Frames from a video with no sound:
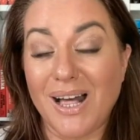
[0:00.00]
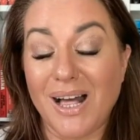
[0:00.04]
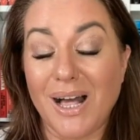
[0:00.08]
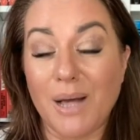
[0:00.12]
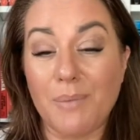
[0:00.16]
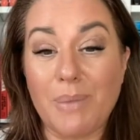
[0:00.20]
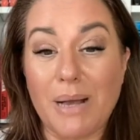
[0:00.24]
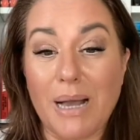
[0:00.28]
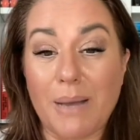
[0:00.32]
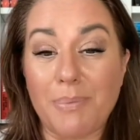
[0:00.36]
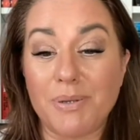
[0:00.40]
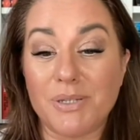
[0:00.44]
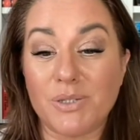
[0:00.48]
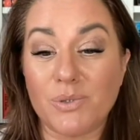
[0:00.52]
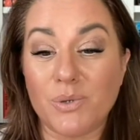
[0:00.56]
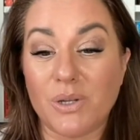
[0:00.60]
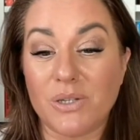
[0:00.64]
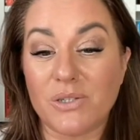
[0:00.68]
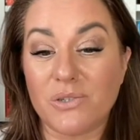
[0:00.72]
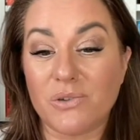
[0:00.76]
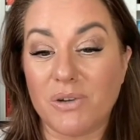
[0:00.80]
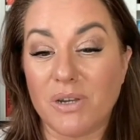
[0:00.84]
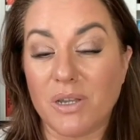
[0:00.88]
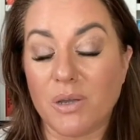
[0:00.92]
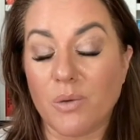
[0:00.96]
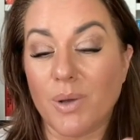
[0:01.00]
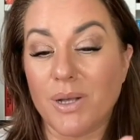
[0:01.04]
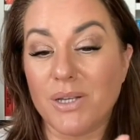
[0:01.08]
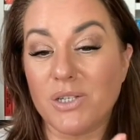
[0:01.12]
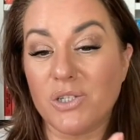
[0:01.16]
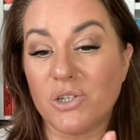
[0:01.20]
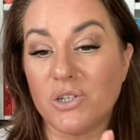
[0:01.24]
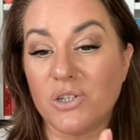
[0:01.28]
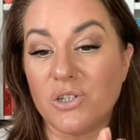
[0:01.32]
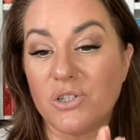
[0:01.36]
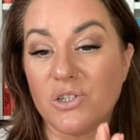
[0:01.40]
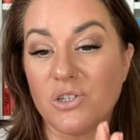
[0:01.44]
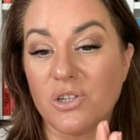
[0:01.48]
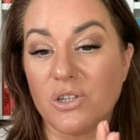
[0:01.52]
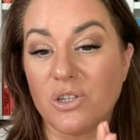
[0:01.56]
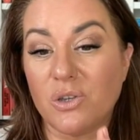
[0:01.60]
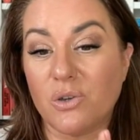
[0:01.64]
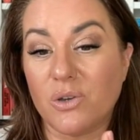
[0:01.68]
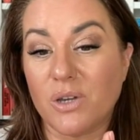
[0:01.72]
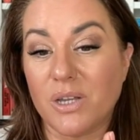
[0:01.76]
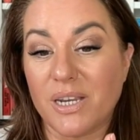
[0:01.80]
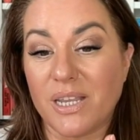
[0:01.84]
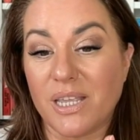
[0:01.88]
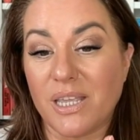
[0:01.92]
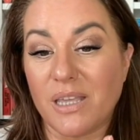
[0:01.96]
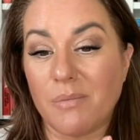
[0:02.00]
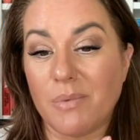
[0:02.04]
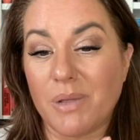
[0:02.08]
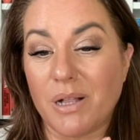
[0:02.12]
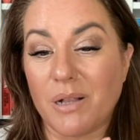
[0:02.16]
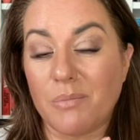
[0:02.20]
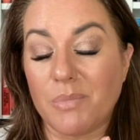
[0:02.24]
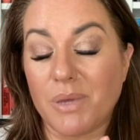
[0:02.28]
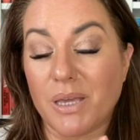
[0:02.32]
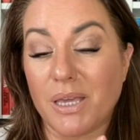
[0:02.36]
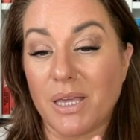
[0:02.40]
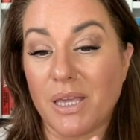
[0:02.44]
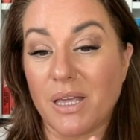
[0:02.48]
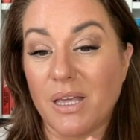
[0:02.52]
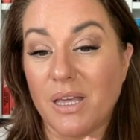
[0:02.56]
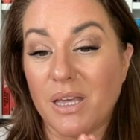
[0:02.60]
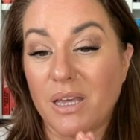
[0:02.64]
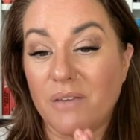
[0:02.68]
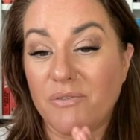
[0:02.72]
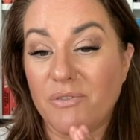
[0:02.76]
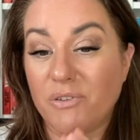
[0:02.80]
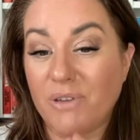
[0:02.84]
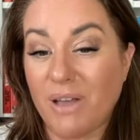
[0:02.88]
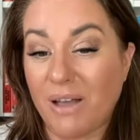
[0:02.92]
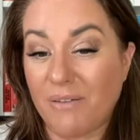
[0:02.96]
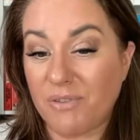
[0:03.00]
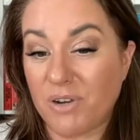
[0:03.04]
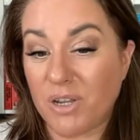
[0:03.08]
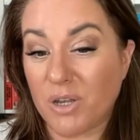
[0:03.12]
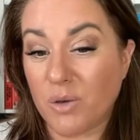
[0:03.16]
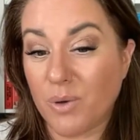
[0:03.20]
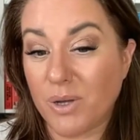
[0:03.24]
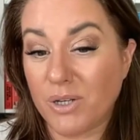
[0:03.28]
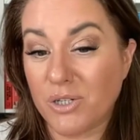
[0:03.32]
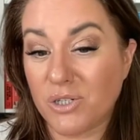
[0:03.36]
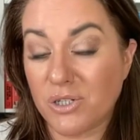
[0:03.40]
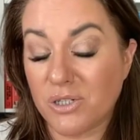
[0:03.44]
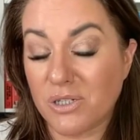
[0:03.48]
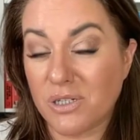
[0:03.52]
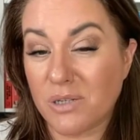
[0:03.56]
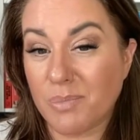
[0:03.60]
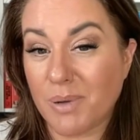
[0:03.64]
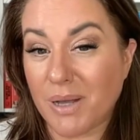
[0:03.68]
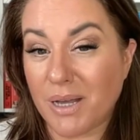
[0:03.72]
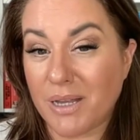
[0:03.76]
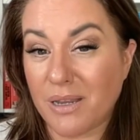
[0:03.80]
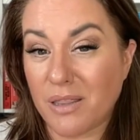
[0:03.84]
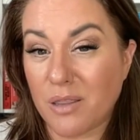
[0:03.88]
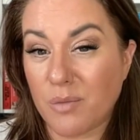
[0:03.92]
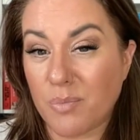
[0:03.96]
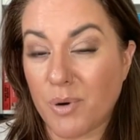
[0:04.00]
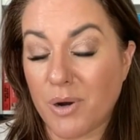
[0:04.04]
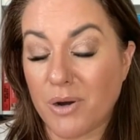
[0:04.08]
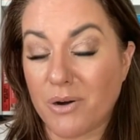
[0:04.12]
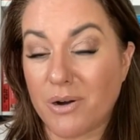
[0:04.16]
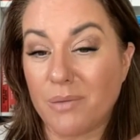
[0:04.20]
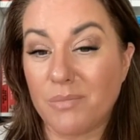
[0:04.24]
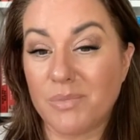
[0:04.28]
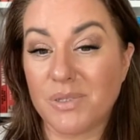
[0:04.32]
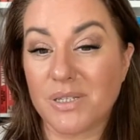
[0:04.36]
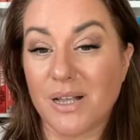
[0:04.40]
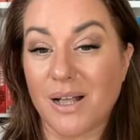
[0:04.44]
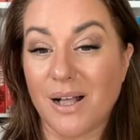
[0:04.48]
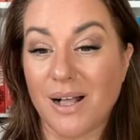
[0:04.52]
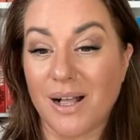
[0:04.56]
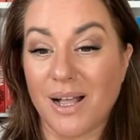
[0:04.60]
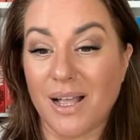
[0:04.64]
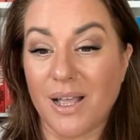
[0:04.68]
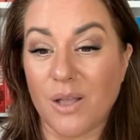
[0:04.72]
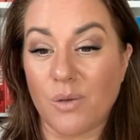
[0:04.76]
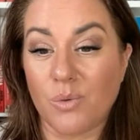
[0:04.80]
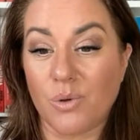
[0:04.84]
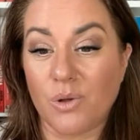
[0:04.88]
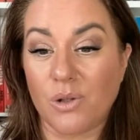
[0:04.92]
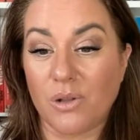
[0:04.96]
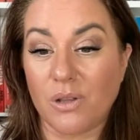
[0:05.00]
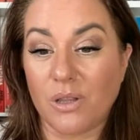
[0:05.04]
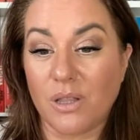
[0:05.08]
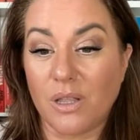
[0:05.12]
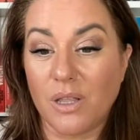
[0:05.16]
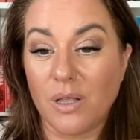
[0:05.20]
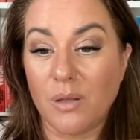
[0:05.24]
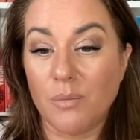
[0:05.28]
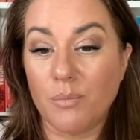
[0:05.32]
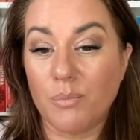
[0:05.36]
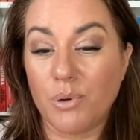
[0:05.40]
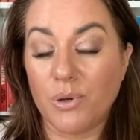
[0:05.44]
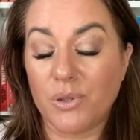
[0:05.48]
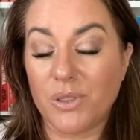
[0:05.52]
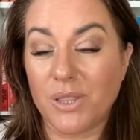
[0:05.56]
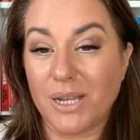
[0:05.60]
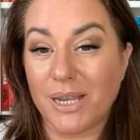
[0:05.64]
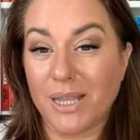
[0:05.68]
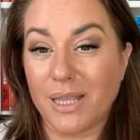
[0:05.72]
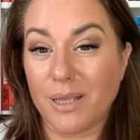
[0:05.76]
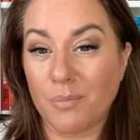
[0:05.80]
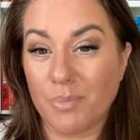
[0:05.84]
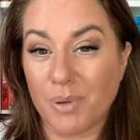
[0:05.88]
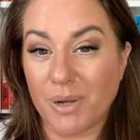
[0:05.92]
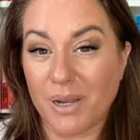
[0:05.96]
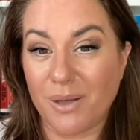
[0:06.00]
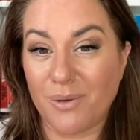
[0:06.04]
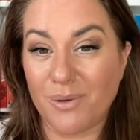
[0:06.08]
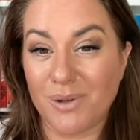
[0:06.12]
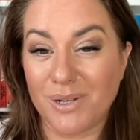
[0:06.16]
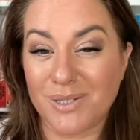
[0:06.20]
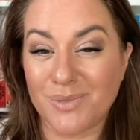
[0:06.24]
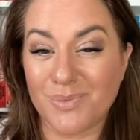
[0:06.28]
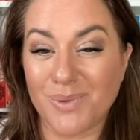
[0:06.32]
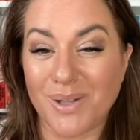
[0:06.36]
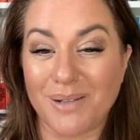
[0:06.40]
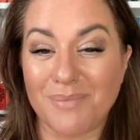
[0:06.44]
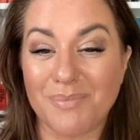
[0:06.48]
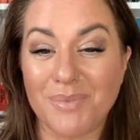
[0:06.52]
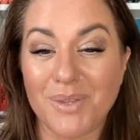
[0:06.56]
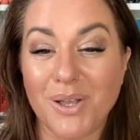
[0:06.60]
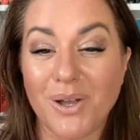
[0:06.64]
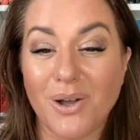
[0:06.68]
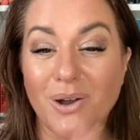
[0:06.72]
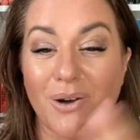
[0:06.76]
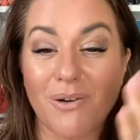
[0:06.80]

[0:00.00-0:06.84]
I'm happy to answer any questions. You can email me if you have any questions about any of the programs. I will put the link below as well.